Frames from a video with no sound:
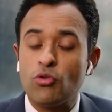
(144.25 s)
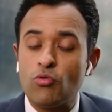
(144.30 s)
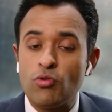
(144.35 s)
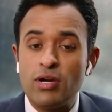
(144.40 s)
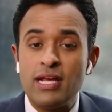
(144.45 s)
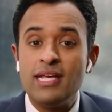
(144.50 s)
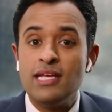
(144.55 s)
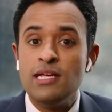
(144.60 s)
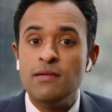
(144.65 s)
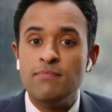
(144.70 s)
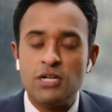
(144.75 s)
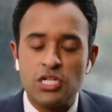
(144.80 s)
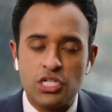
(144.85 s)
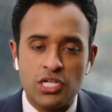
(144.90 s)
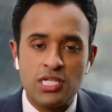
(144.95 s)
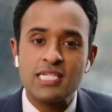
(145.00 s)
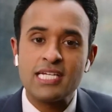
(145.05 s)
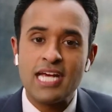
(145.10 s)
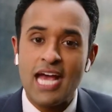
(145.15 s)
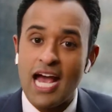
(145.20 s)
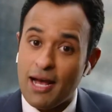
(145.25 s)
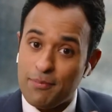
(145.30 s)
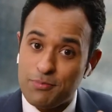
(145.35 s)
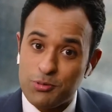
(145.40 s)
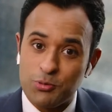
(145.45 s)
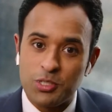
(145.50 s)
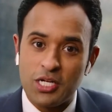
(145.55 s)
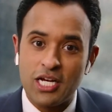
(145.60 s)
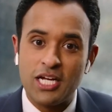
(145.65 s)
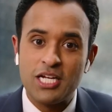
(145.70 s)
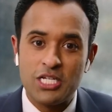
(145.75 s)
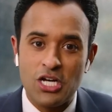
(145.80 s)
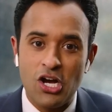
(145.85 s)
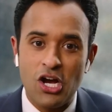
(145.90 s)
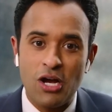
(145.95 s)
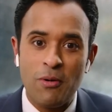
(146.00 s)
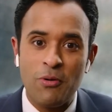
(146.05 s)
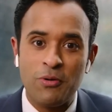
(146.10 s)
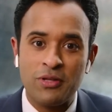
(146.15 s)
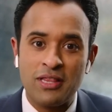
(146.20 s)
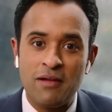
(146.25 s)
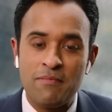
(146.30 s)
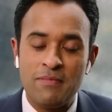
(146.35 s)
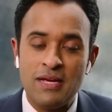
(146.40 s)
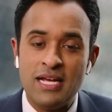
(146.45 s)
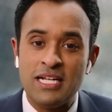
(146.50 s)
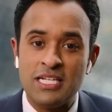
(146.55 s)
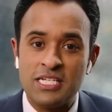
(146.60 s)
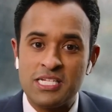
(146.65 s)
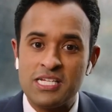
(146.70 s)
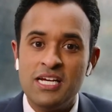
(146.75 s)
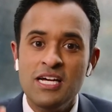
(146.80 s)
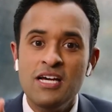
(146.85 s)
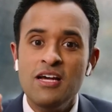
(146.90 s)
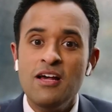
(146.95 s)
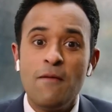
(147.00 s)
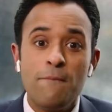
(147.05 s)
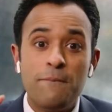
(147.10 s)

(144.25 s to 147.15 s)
three emissions caps, which I can talk about what that means,